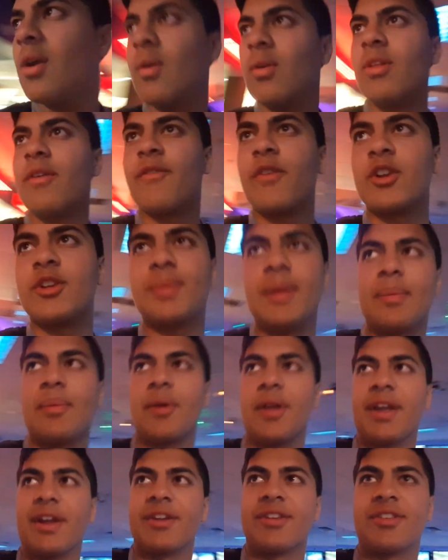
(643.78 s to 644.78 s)
The first people
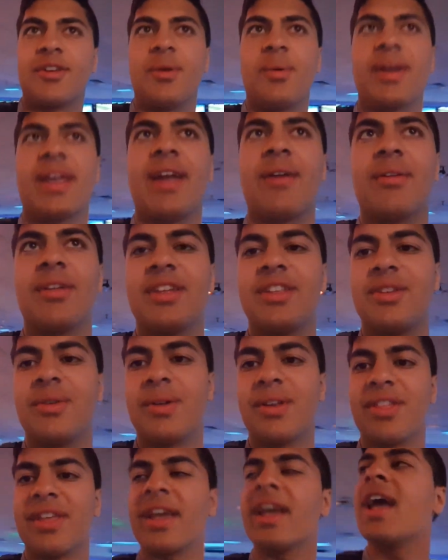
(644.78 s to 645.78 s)
here, so we can't really do
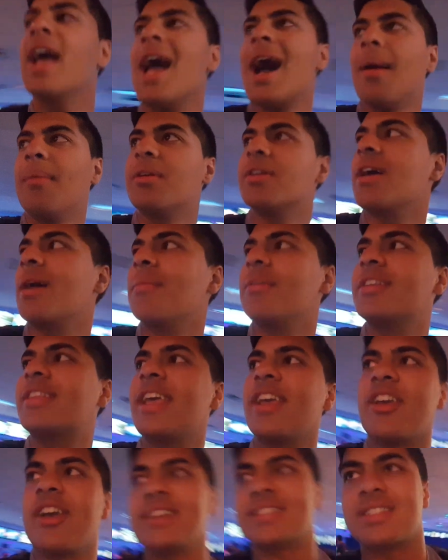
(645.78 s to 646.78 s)
anything. I'm gonna
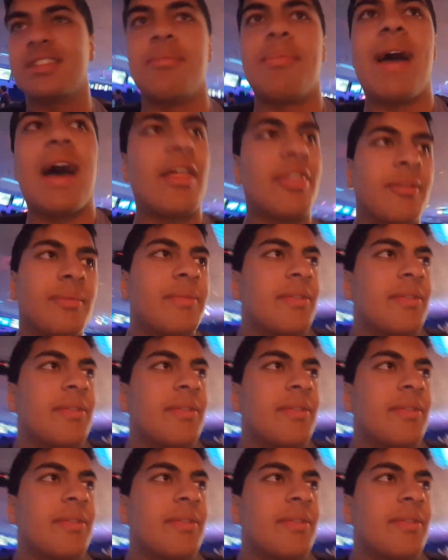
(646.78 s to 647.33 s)
take you guys to the bathroom